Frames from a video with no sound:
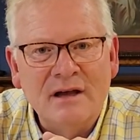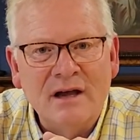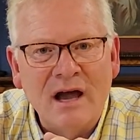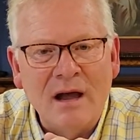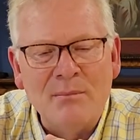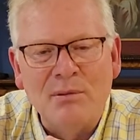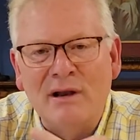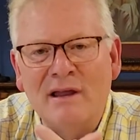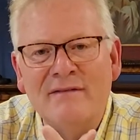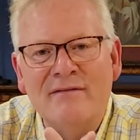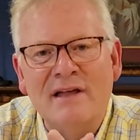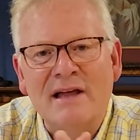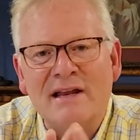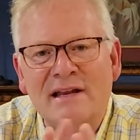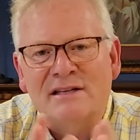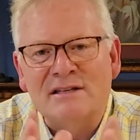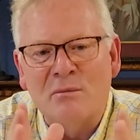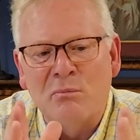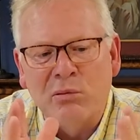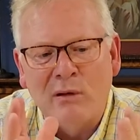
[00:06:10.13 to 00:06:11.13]
I believe that
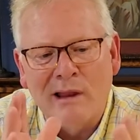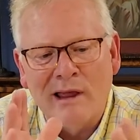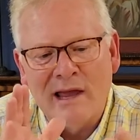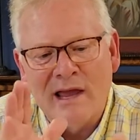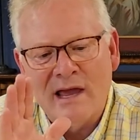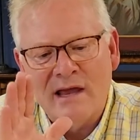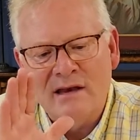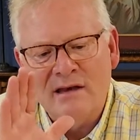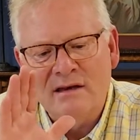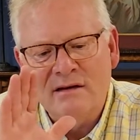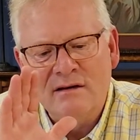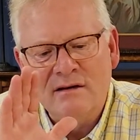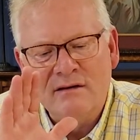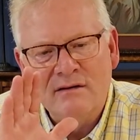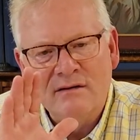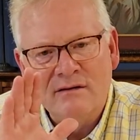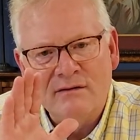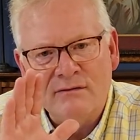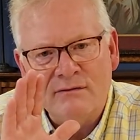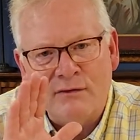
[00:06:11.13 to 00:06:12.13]
it's a plan
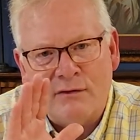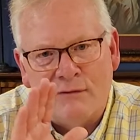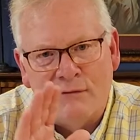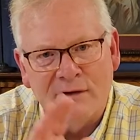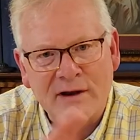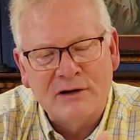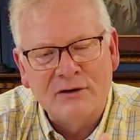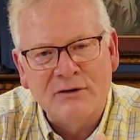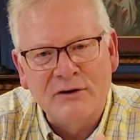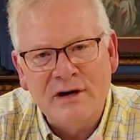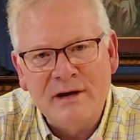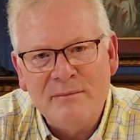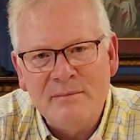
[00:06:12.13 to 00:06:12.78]
for victory